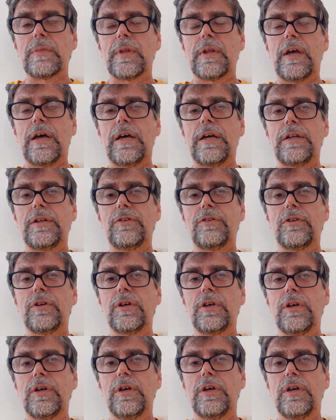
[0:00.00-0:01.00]
And
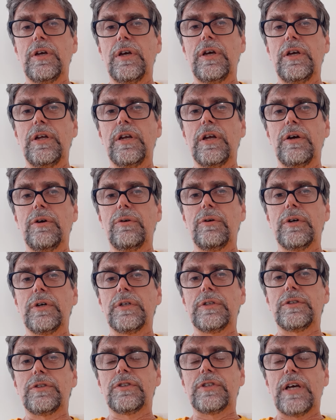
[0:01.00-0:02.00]

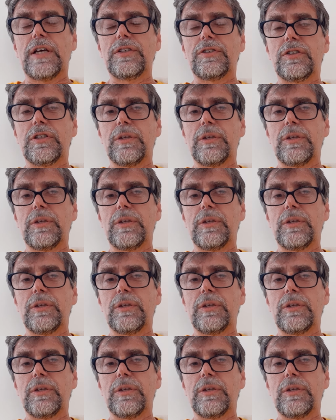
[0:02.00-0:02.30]
it says